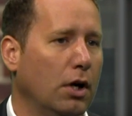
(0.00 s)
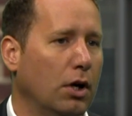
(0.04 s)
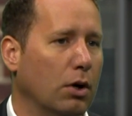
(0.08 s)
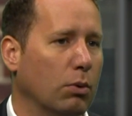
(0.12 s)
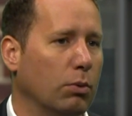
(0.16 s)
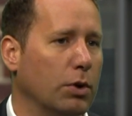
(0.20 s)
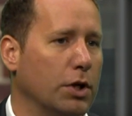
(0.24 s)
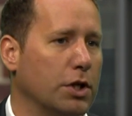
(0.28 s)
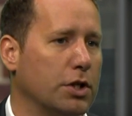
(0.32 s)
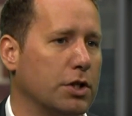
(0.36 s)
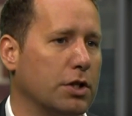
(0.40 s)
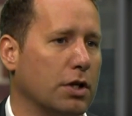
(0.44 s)

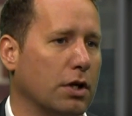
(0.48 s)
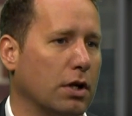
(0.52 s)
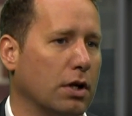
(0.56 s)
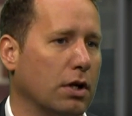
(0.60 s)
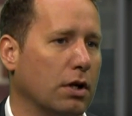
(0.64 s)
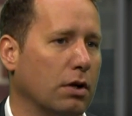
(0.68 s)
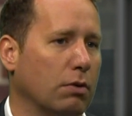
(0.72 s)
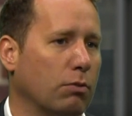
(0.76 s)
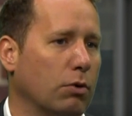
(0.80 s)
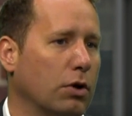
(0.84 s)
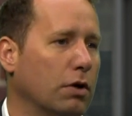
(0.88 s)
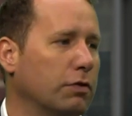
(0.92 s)
which
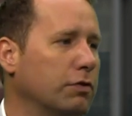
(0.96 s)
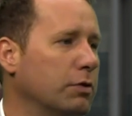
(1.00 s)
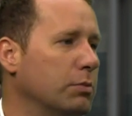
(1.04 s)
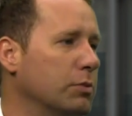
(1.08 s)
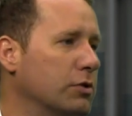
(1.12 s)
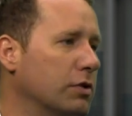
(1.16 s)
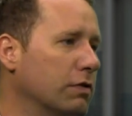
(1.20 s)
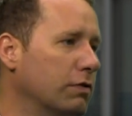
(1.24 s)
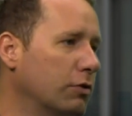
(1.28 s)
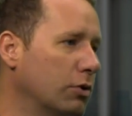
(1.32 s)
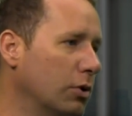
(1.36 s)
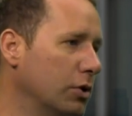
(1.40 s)
one of them
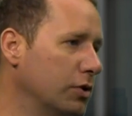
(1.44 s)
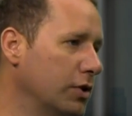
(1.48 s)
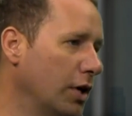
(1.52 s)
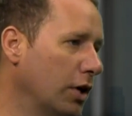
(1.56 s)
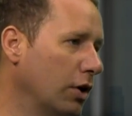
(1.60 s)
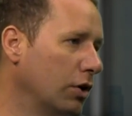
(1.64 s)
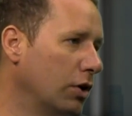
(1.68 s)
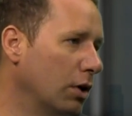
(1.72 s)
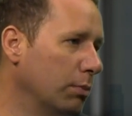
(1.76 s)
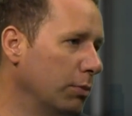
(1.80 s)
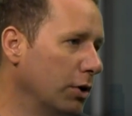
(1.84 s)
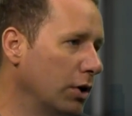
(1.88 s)
is, of course,
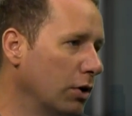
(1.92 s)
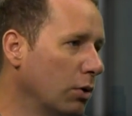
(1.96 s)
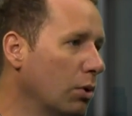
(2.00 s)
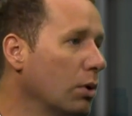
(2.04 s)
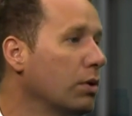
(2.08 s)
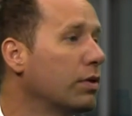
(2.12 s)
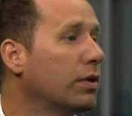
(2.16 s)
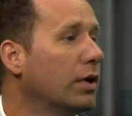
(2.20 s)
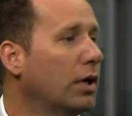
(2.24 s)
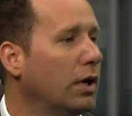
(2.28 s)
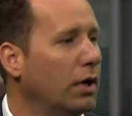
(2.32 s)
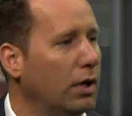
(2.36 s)
economic
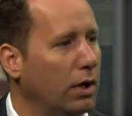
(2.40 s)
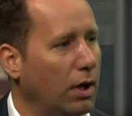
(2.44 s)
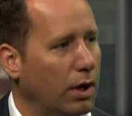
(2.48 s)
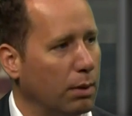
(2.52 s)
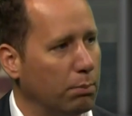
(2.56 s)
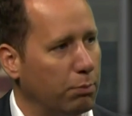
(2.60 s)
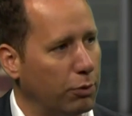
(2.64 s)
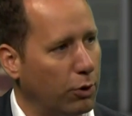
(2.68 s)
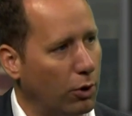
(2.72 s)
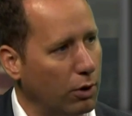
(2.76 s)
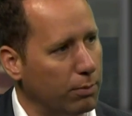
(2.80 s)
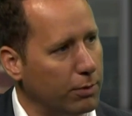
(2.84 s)
growth,
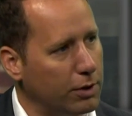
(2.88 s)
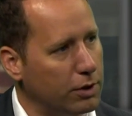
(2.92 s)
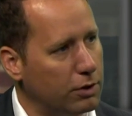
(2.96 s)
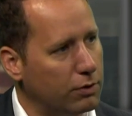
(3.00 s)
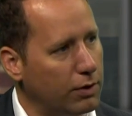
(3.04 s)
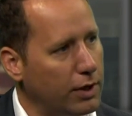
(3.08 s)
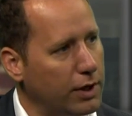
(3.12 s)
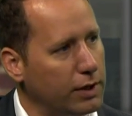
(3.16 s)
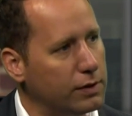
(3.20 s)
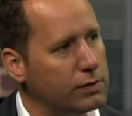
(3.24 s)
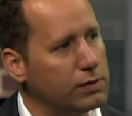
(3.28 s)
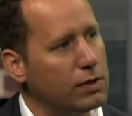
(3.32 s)
employment
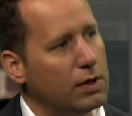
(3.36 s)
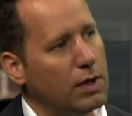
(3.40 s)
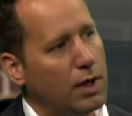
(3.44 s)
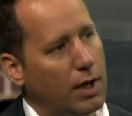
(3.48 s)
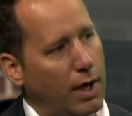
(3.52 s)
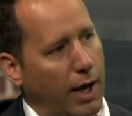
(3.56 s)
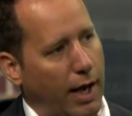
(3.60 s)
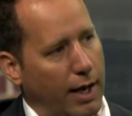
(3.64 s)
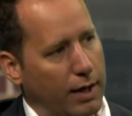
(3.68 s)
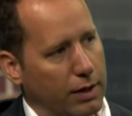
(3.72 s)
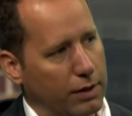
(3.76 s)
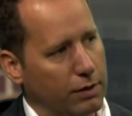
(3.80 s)
rates,
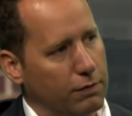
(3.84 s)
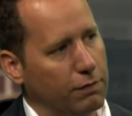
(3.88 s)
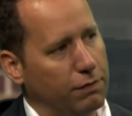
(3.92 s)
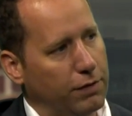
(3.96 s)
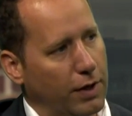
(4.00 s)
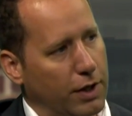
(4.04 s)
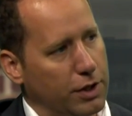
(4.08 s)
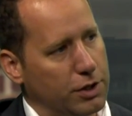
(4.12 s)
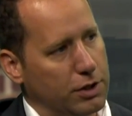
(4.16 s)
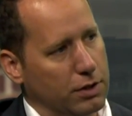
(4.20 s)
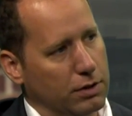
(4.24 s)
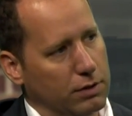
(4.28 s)
and
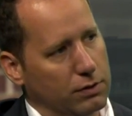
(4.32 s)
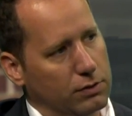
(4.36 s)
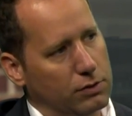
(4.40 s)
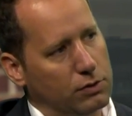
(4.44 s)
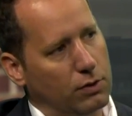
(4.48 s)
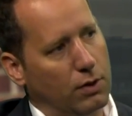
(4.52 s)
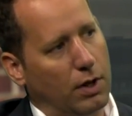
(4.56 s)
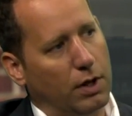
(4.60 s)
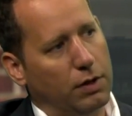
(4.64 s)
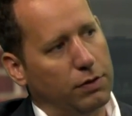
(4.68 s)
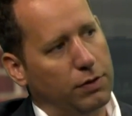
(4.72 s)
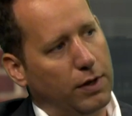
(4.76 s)
inflation.
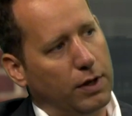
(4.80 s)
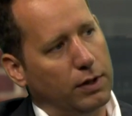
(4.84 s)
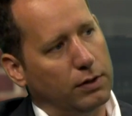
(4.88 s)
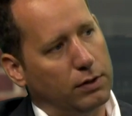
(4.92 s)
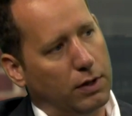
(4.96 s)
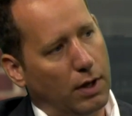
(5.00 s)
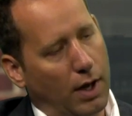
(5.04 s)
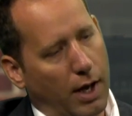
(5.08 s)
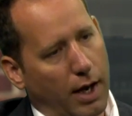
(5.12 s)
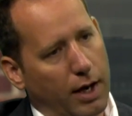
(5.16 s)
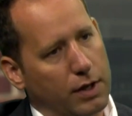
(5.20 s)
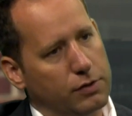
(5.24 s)
So I think
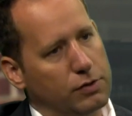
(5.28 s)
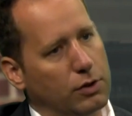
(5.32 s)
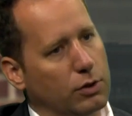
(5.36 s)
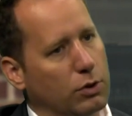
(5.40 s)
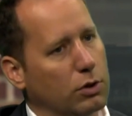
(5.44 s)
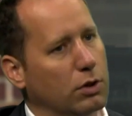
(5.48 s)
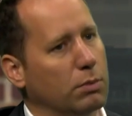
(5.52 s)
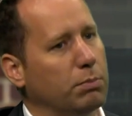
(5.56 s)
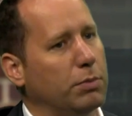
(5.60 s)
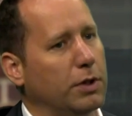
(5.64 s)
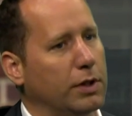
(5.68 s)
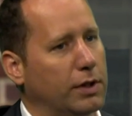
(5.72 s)
the eyes are
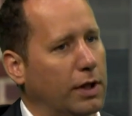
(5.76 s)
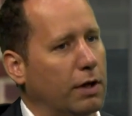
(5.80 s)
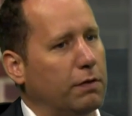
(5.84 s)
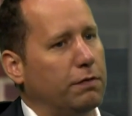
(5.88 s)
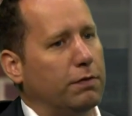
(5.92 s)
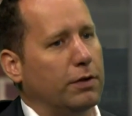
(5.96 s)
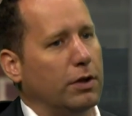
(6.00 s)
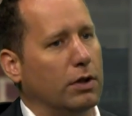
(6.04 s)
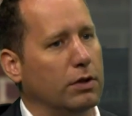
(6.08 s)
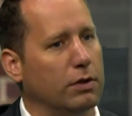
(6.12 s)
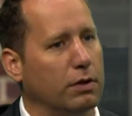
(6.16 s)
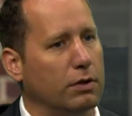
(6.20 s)
going to be
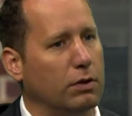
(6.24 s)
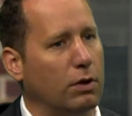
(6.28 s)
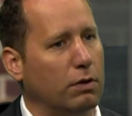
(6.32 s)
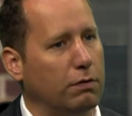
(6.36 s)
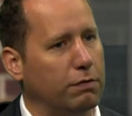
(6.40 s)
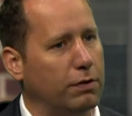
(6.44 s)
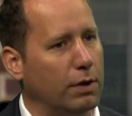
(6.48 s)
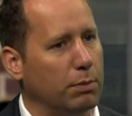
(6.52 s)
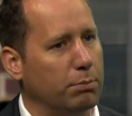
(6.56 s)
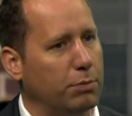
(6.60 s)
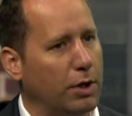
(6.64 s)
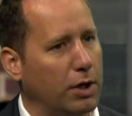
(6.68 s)
definitely on the
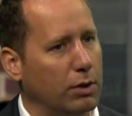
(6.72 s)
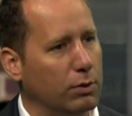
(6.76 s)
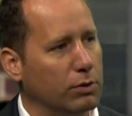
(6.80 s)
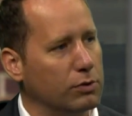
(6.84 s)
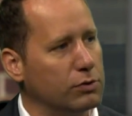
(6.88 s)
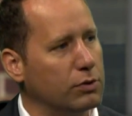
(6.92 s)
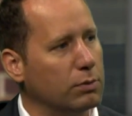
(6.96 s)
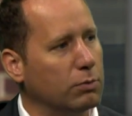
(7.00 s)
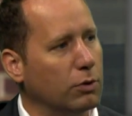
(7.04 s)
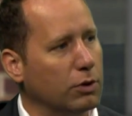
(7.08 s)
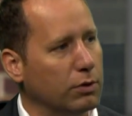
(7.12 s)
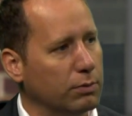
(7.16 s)
non-farm payrolls
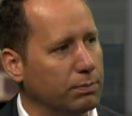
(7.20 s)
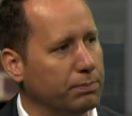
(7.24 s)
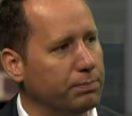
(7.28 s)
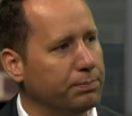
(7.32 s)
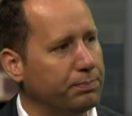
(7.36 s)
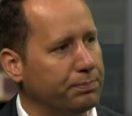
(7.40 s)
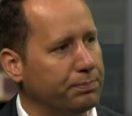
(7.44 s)
tomorrow.